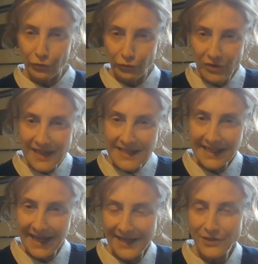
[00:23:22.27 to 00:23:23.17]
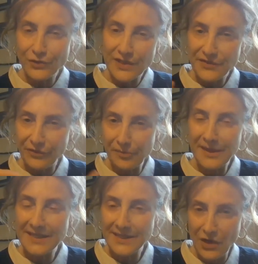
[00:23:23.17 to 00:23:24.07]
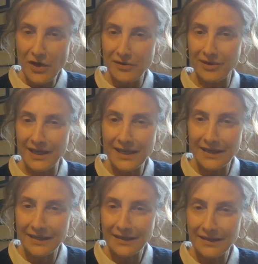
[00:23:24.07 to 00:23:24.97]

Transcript: reading entries from his diary